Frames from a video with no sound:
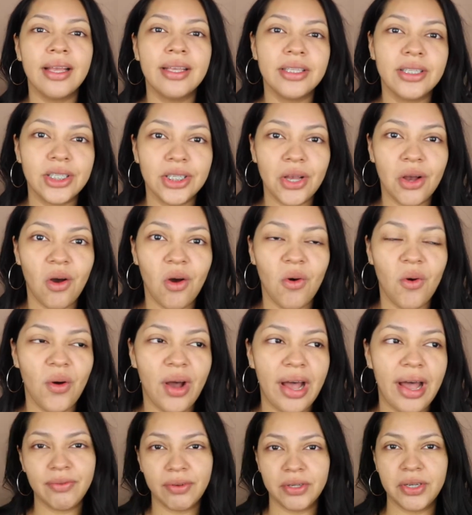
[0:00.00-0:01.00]
So
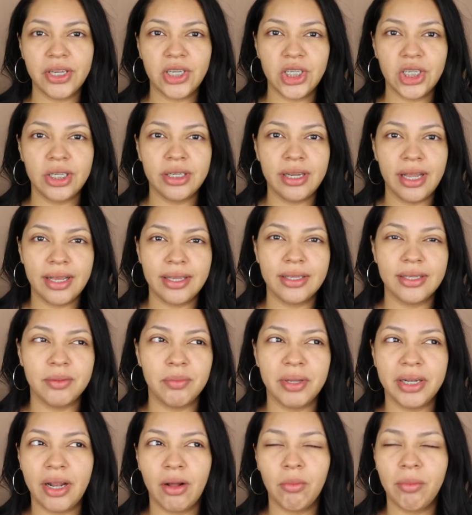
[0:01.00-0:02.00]
this foundation has
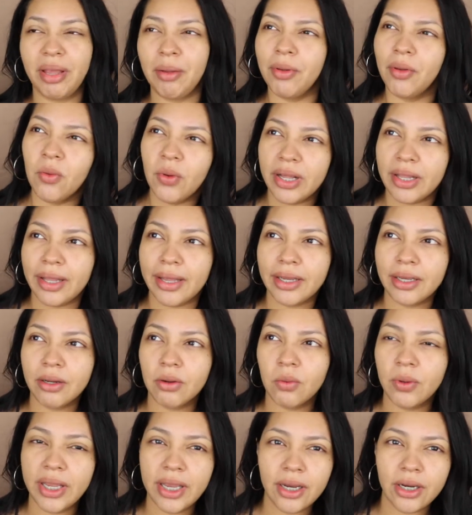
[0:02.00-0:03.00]
been out maybe like a
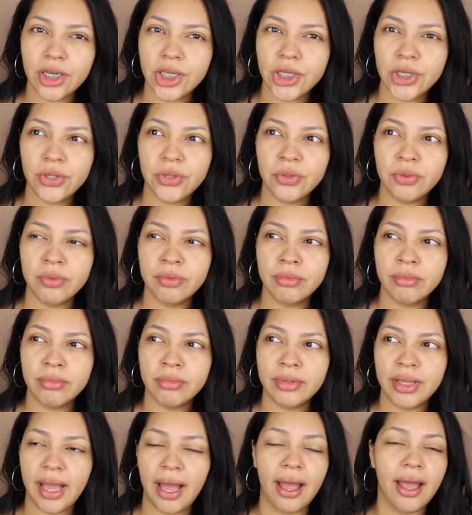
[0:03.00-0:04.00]
week or two?
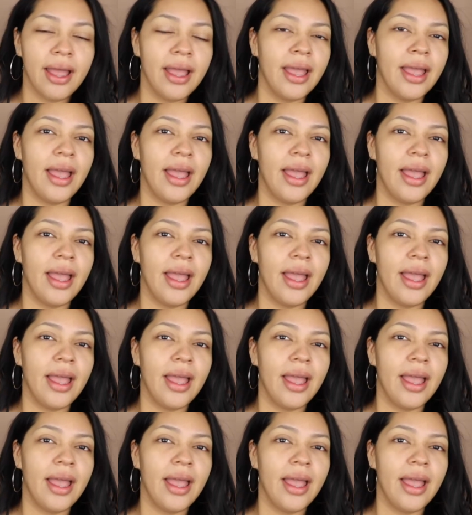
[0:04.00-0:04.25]
Yeah.